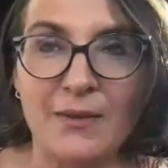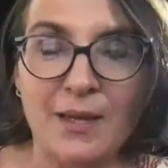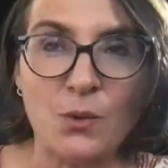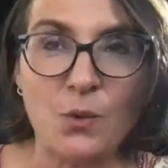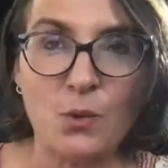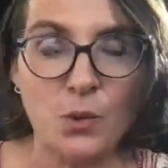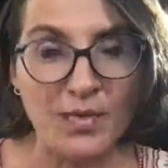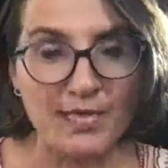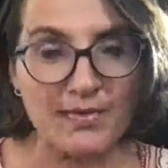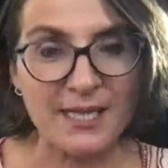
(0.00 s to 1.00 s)
that
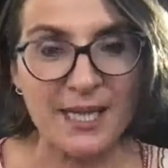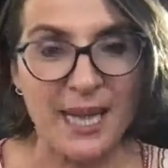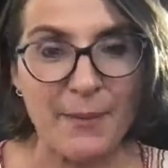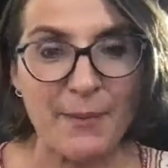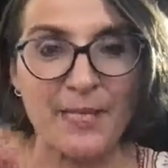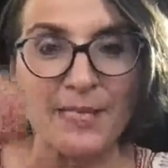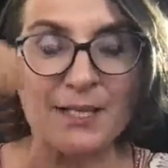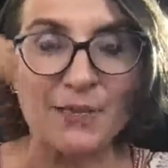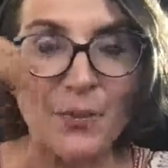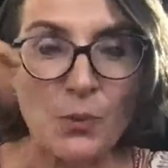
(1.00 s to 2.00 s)
we see
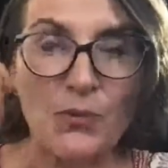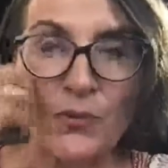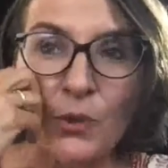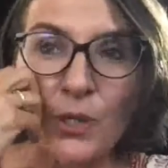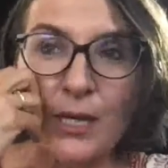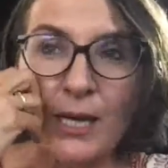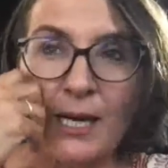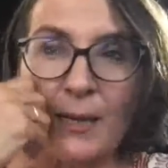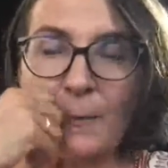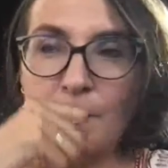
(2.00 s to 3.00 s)
happiness for
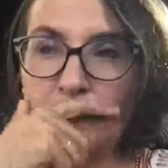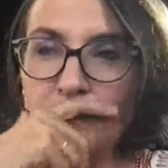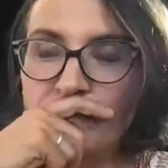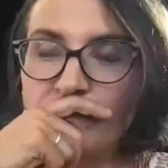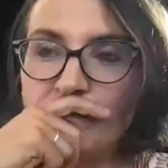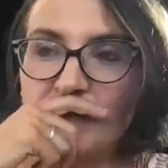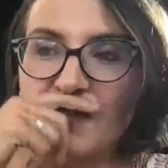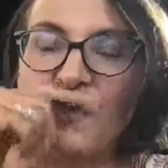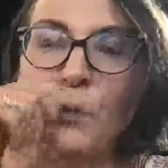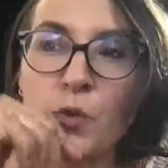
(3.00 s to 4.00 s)

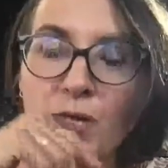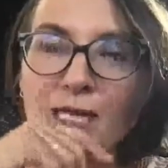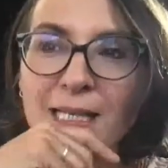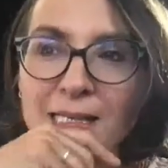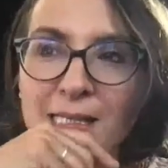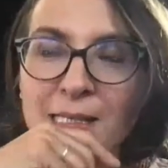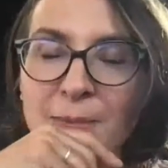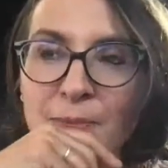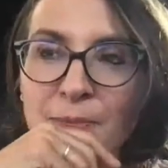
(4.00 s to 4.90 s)
what it is.